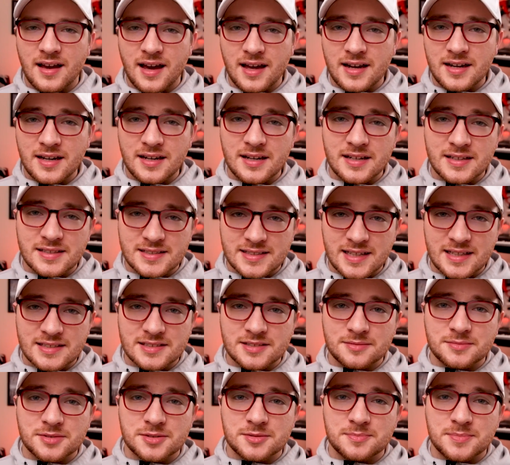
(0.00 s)
I needed to set
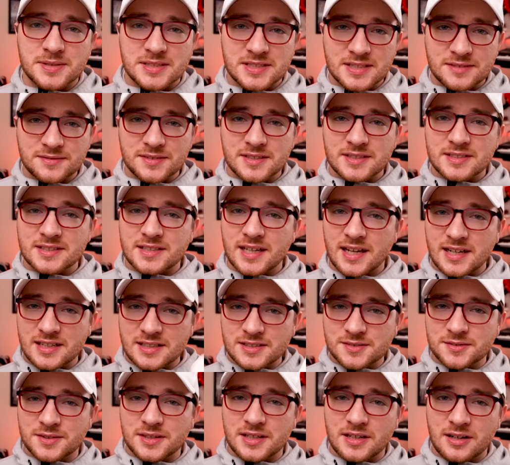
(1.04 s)
some specific
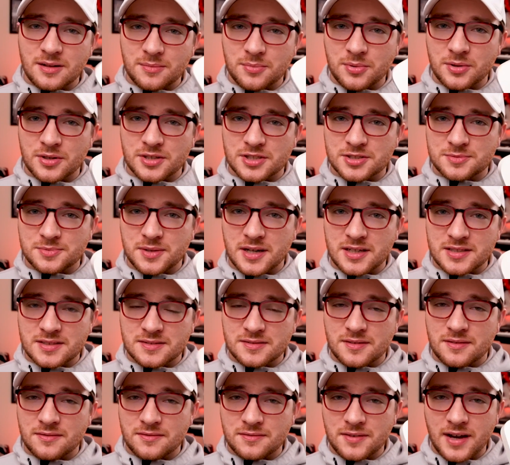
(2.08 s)
settings for the AirPort Express
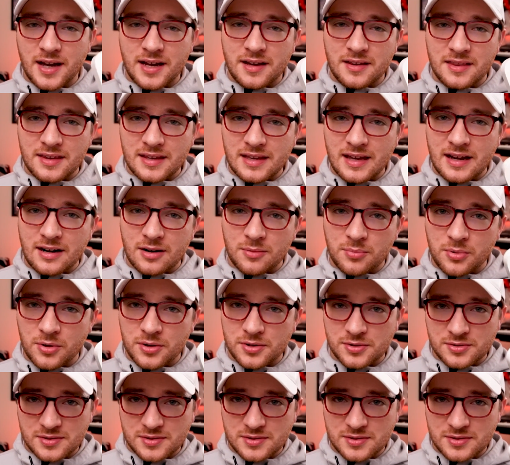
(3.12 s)
via the AirPort